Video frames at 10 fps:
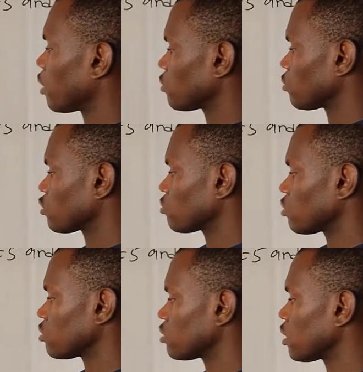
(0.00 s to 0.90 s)
minus
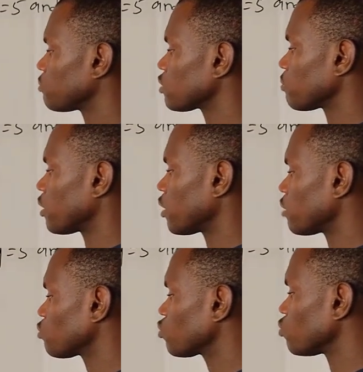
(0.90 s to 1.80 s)
1. That means my
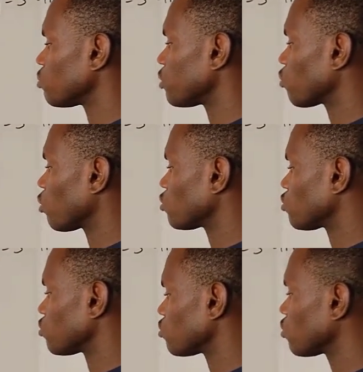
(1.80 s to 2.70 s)
m2 will be equal
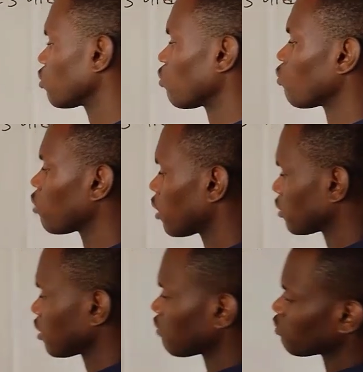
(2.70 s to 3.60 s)
to
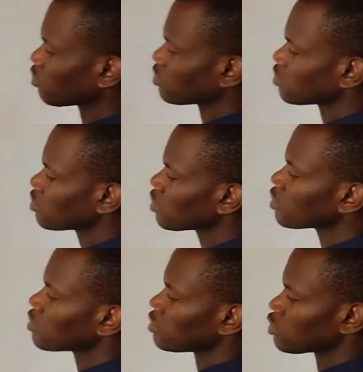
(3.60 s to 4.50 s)
1. I've
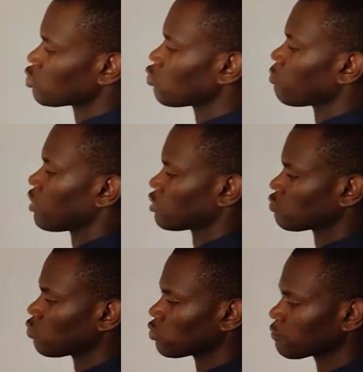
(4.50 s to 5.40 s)
gotten the slope
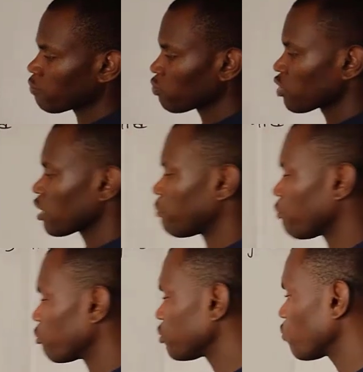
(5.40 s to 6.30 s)
as 1.
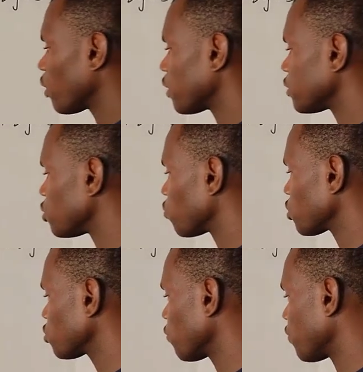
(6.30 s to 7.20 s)
But meanwhile, the
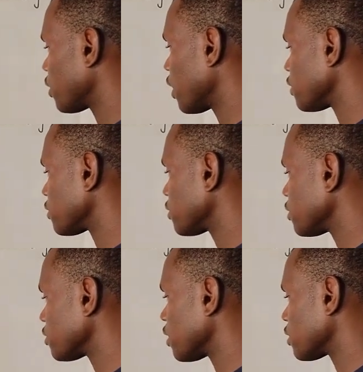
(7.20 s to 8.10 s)
equation of a line
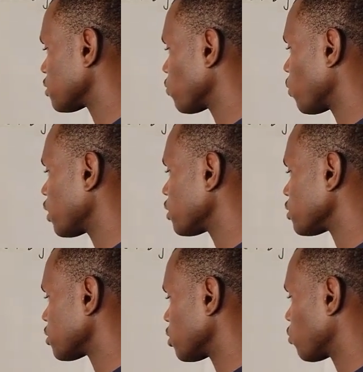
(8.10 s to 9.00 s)
says that y
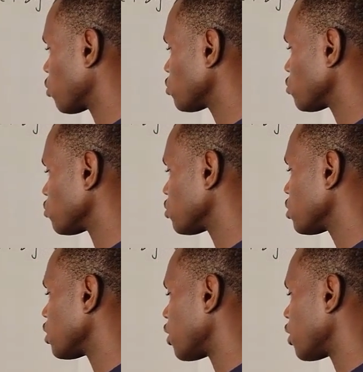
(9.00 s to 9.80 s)
is equal to